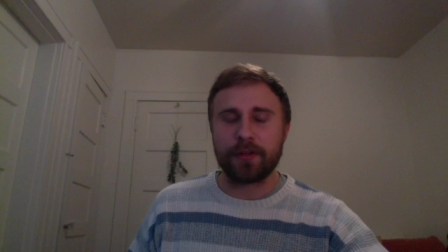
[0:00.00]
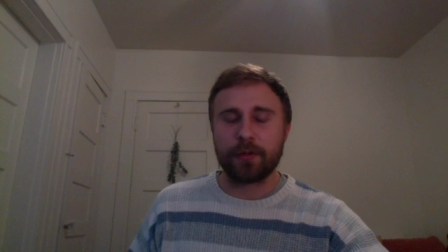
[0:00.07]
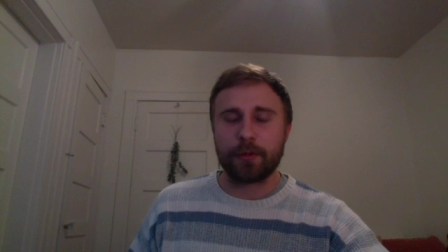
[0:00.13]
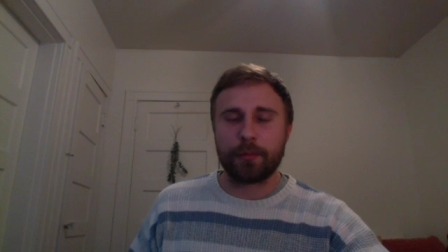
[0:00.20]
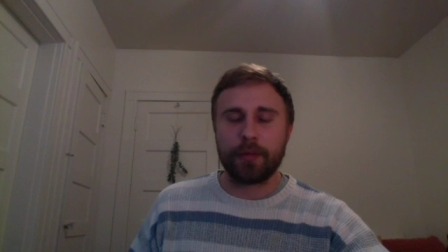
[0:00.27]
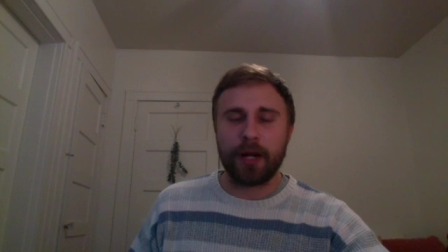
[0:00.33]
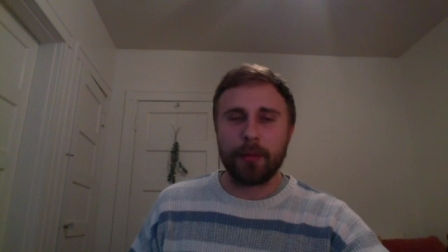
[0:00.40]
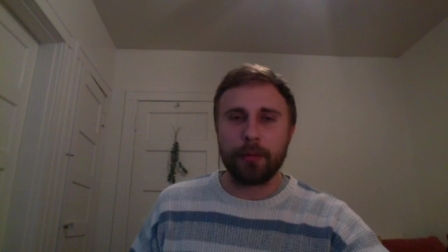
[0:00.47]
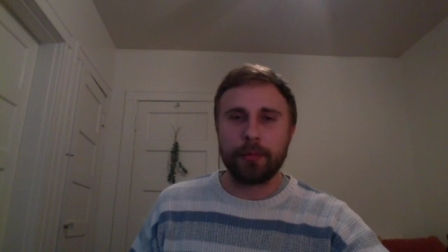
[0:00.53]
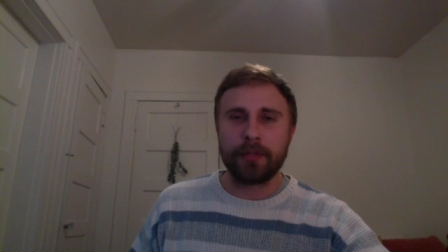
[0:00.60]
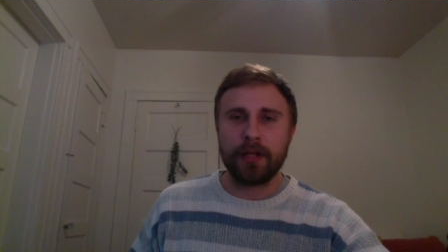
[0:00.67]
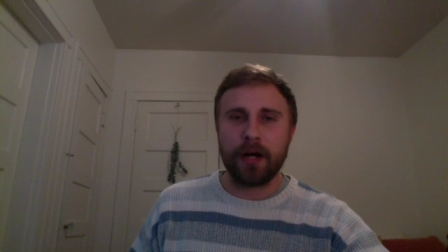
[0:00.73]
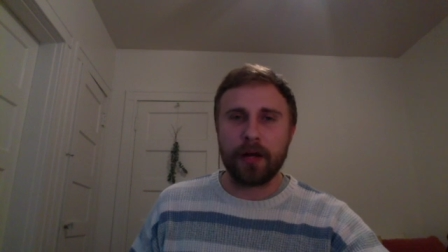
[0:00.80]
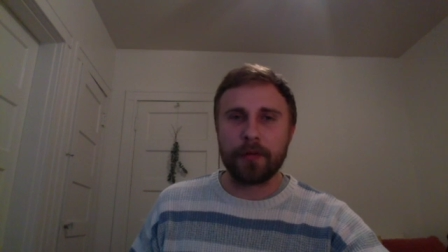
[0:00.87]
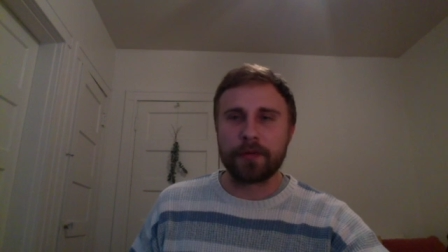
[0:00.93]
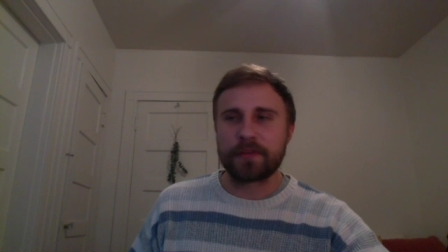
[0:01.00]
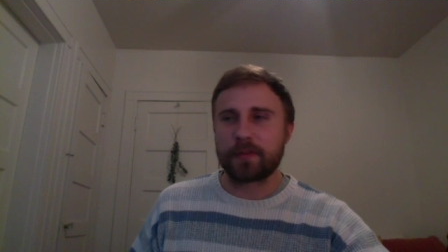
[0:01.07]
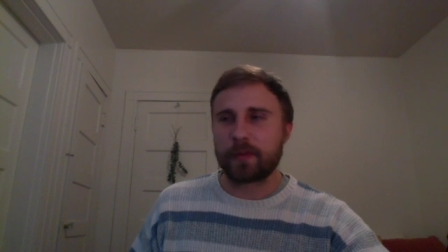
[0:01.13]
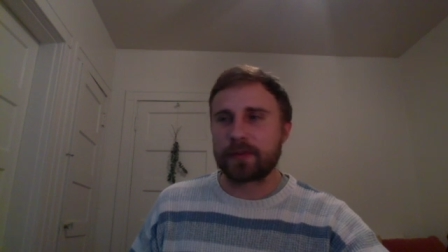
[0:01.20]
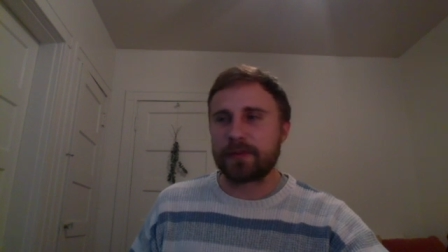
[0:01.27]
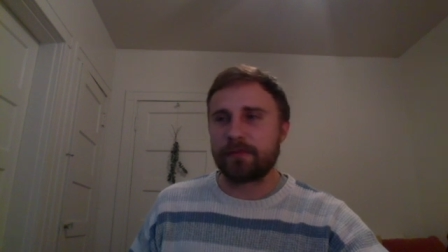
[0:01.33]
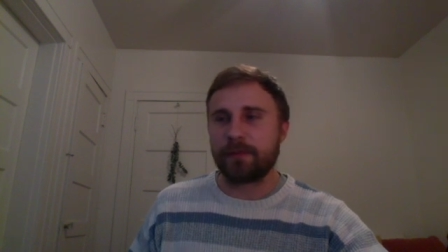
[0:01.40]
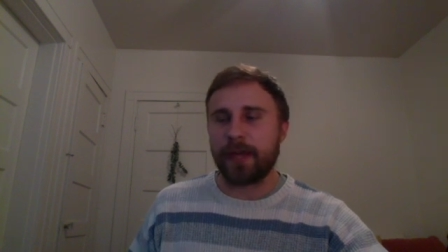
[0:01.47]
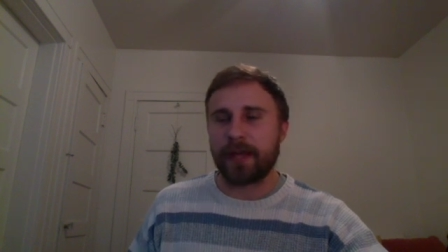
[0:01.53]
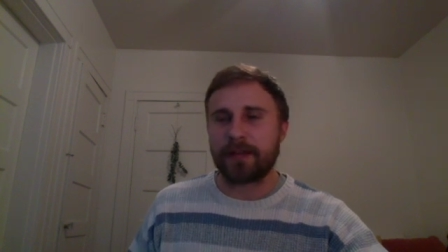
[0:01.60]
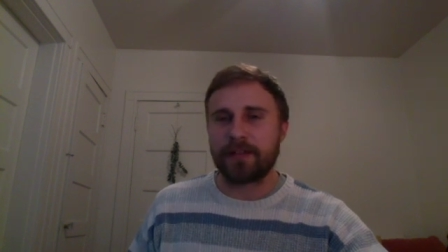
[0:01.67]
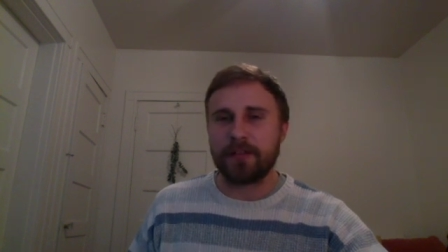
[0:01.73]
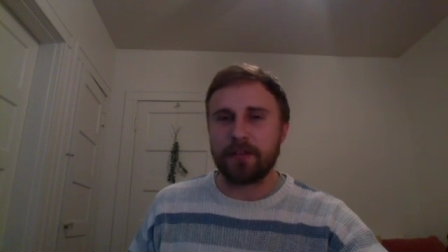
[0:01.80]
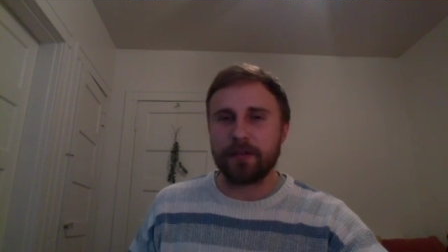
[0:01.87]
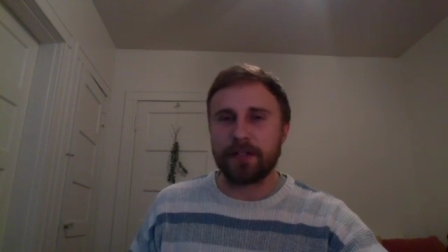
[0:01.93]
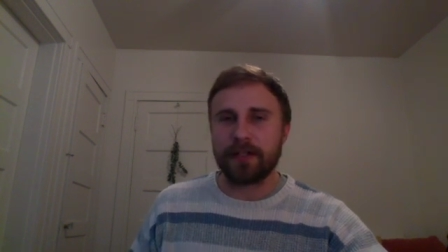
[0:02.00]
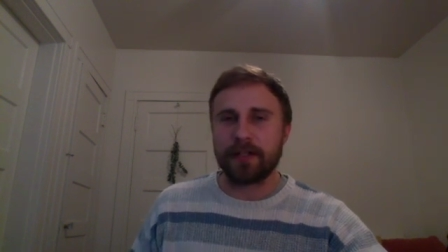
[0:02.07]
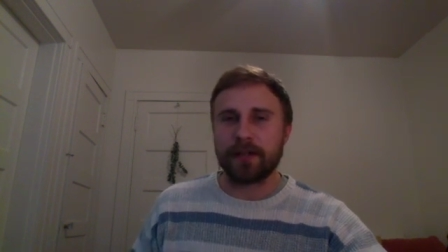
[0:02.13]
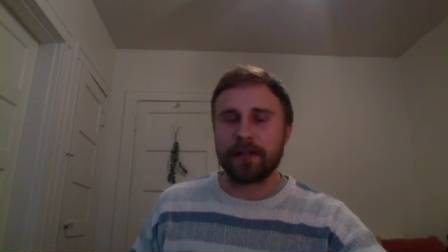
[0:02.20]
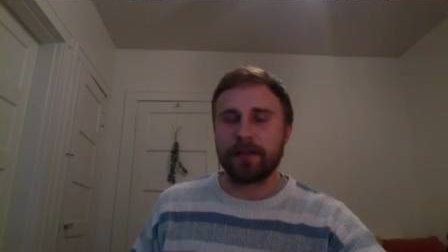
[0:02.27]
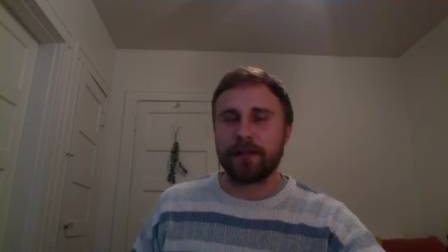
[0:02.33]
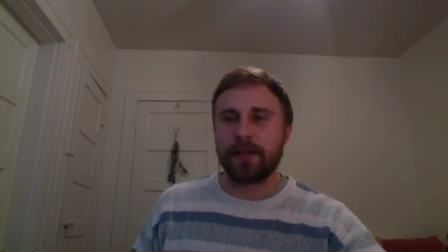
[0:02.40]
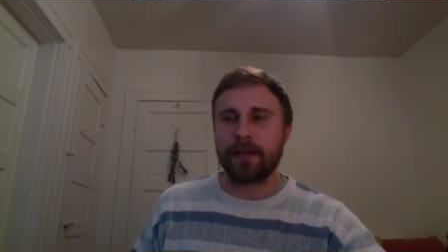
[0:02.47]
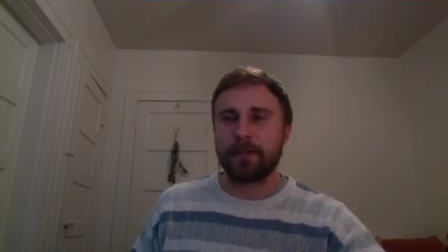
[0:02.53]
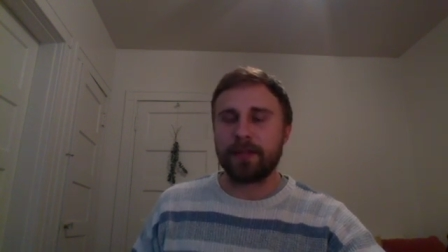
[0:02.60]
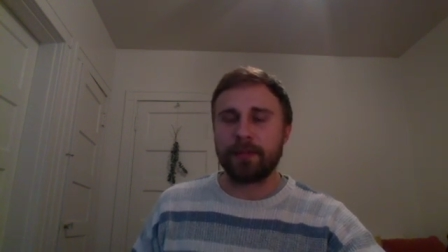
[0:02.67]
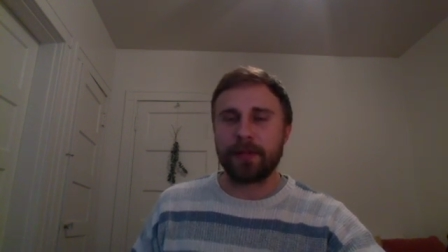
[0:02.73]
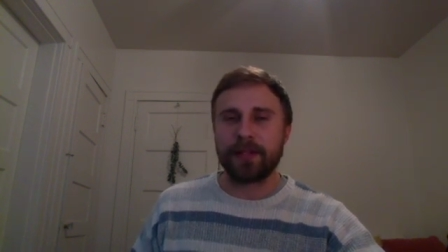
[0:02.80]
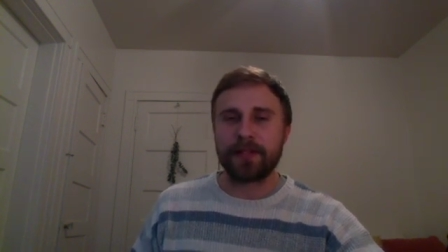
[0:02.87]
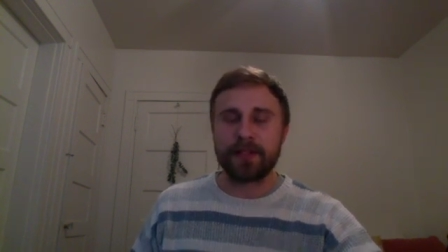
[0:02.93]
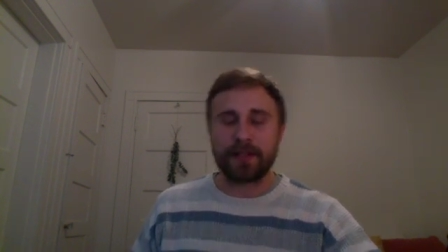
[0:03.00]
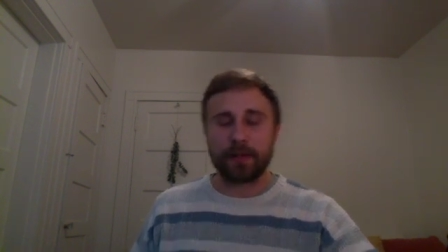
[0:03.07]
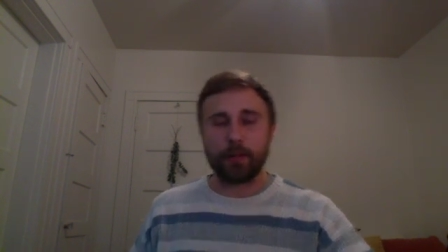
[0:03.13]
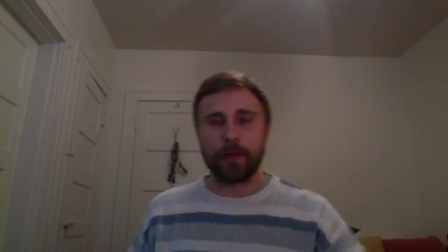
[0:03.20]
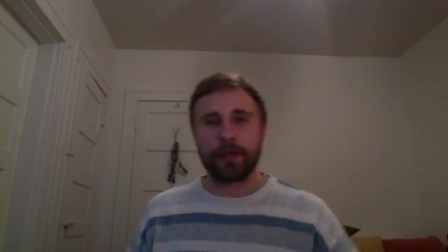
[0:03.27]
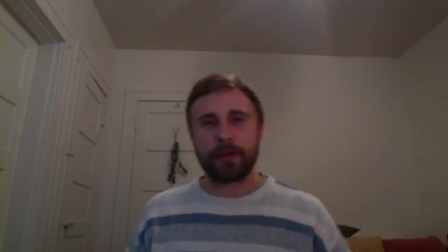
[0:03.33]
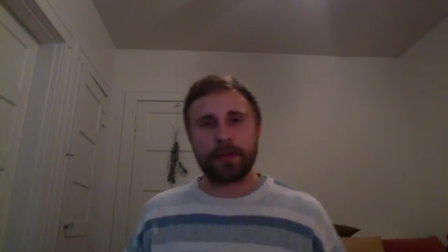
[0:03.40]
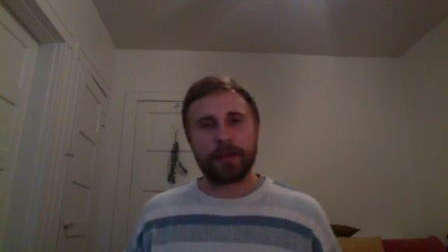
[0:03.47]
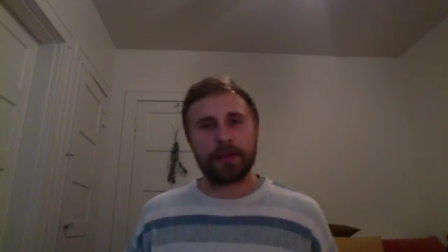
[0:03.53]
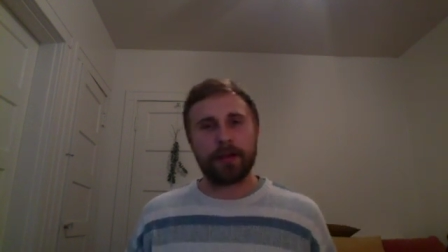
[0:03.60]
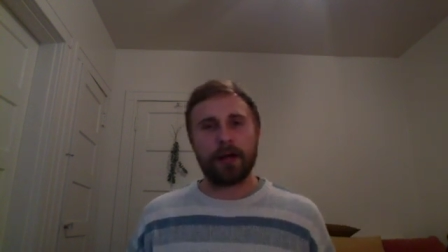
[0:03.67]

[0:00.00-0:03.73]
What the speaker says: There were probably other sorts of bacteria that people had to deal with.